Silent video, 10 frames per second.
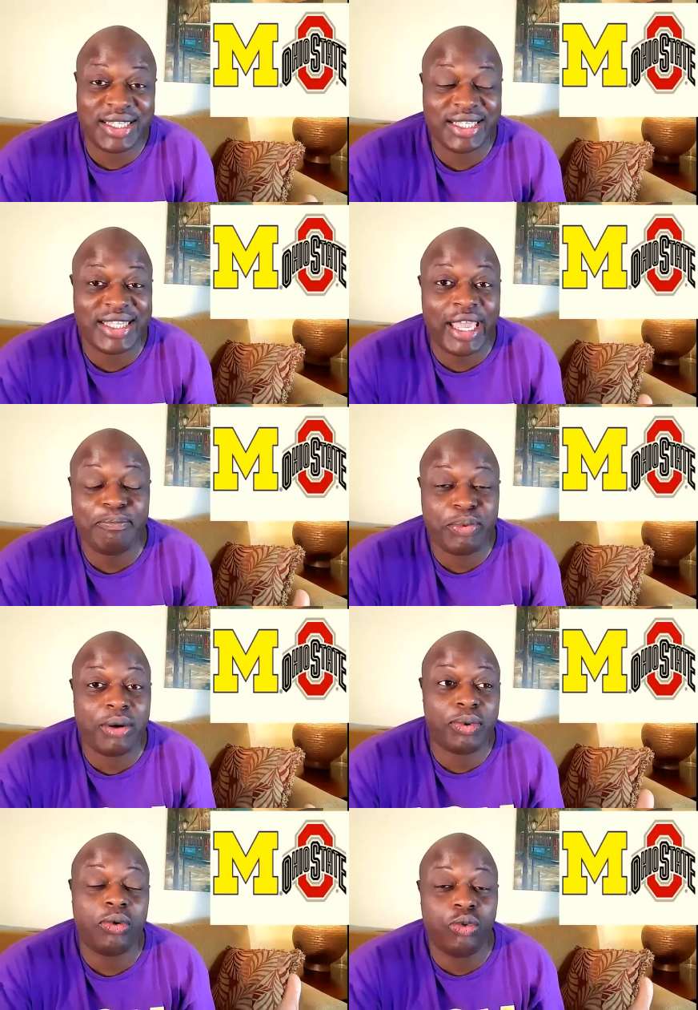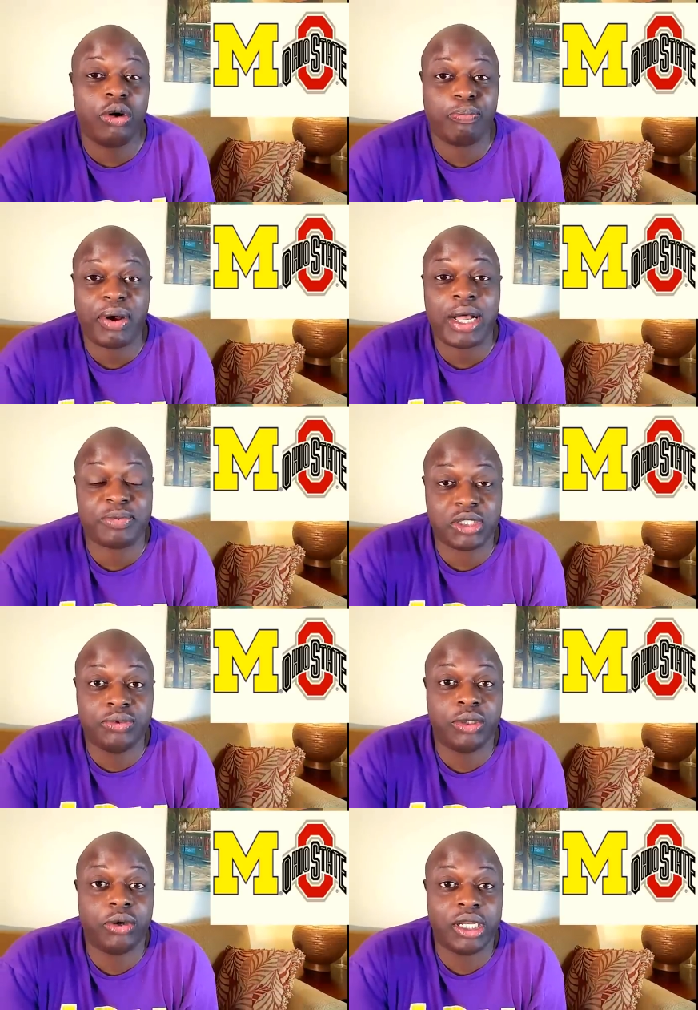that bubble will pop
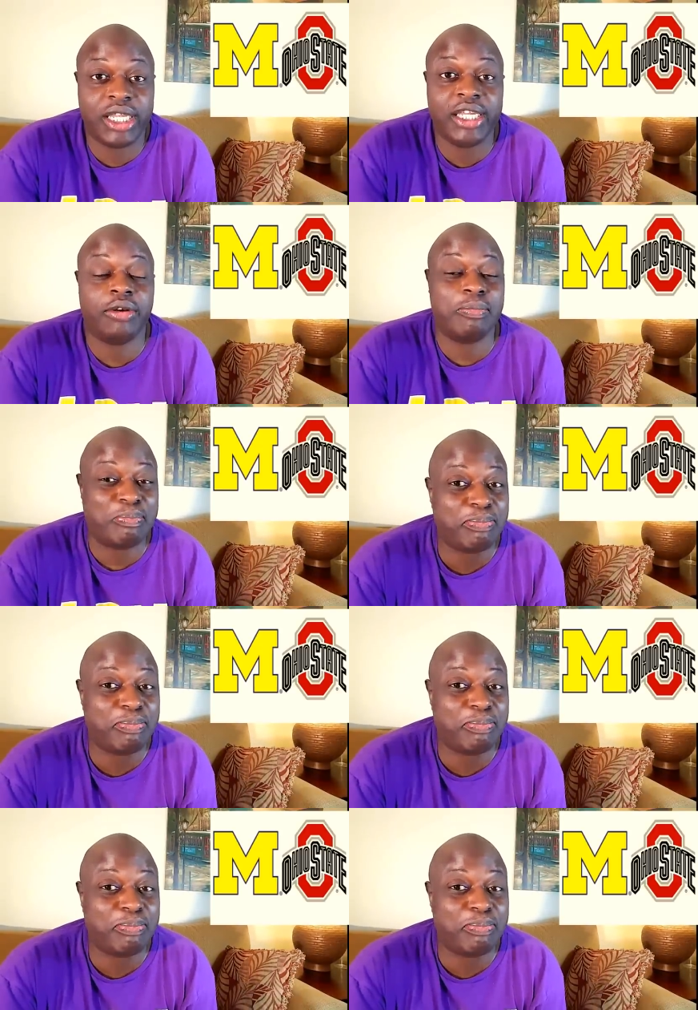sooner or later.